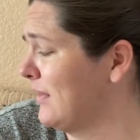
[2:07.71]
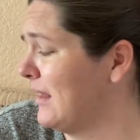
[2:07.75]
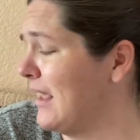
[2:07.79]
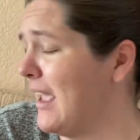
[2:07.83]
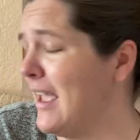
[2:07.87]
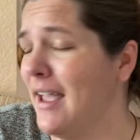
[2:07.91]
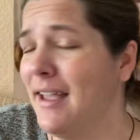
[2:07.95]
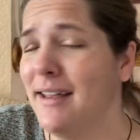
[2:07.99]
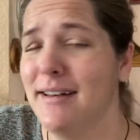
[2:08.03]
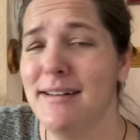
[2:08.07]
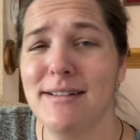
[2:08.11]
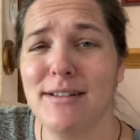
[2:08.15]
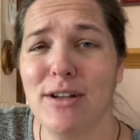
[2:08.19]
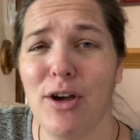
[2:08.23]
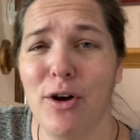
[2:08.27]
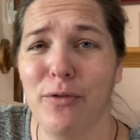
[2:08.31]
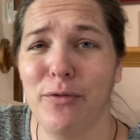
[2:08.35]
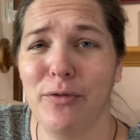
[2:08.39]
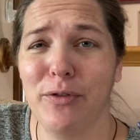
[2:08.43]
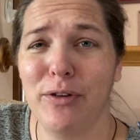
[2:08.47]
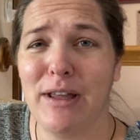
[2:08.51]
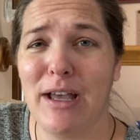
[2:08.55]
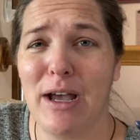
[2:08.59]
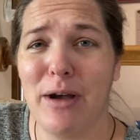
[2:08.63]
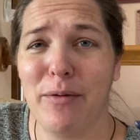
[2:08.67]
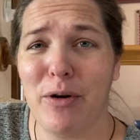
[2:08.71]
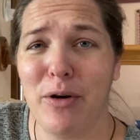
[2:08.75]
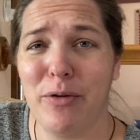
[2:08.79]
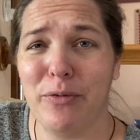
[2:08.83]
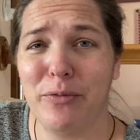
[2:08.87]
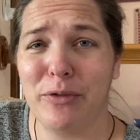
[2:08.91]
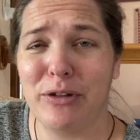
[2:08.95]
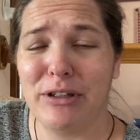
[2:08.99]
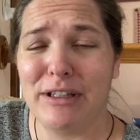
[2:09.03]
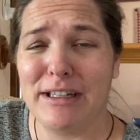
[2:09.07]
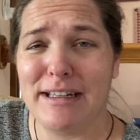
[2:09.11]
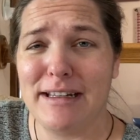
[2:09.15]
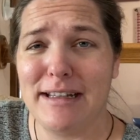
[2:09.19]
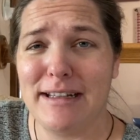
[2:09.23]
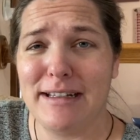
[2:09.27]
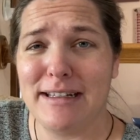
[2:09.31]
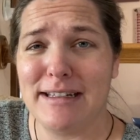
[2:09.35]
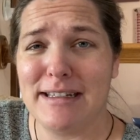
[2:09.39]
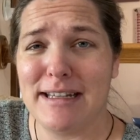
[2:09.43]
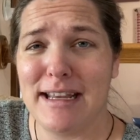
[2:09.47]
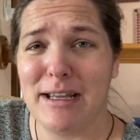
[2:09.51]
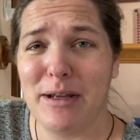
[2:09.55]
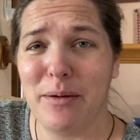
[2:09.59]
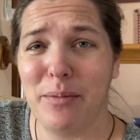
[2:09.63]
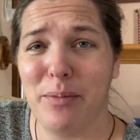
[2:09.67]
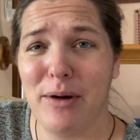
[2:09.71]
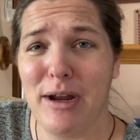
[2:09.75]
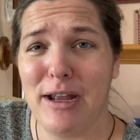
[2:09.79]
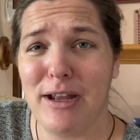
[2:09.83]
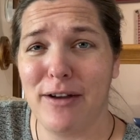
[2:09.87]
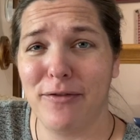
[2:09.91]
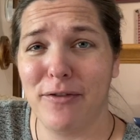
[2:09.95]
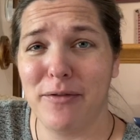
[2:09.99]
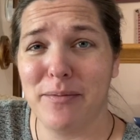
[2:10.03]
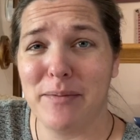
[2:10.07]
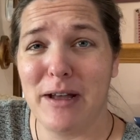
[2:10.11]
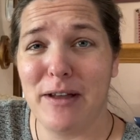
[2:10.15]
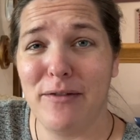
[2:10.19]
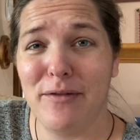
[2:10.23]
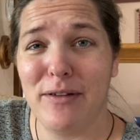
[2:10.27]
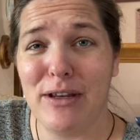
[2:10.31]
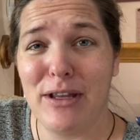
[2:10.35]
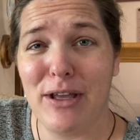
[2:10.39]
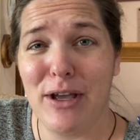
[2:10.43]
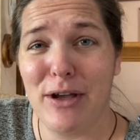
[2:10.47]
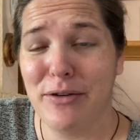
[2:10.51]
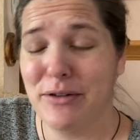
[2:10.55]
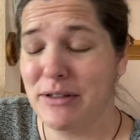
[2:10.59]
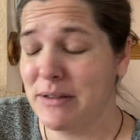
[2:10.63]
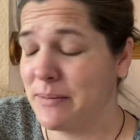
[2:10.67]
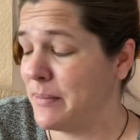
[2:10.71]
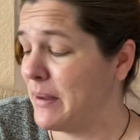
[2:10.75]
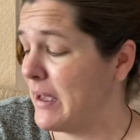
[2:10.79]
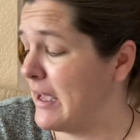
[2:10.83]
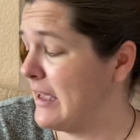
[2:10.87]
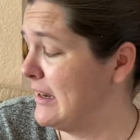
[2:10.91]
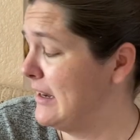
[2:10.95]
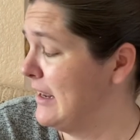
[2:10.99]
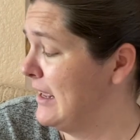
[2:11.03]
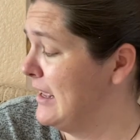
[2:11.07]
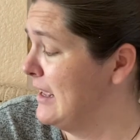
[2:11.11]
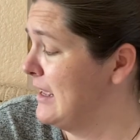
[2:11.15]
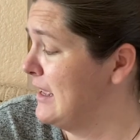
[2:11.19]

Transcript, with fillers: And hopefully I won't really need to take a break from my videos, but